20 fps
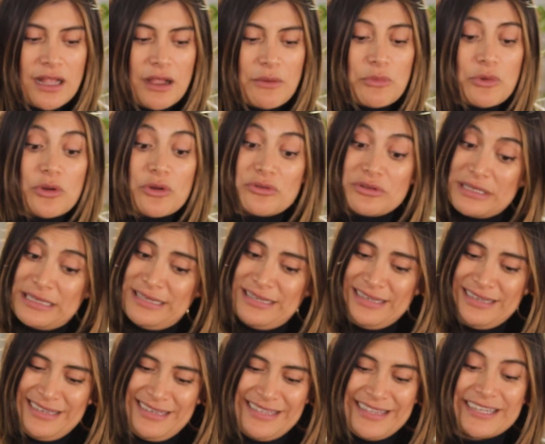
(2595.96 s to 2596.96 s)
Well,
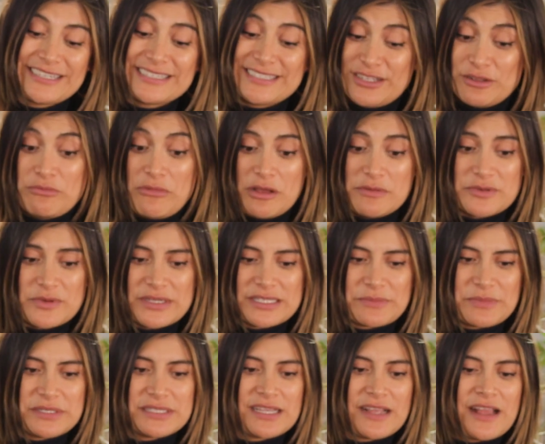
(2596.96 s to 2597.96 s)
they're still mom's recipes.